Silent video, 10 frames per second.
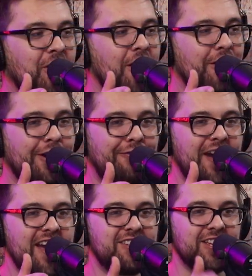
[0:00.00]
on her
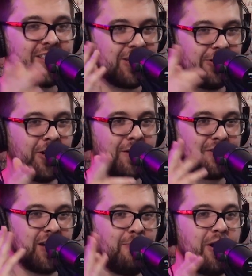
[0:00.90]
face is the look of
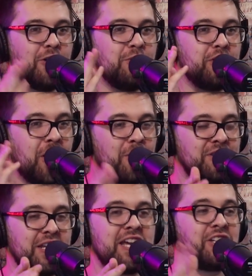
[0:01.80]
someone who knows
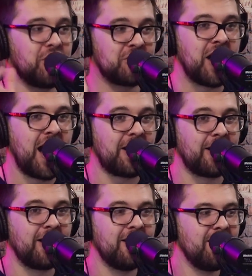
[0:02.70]
that he just got her.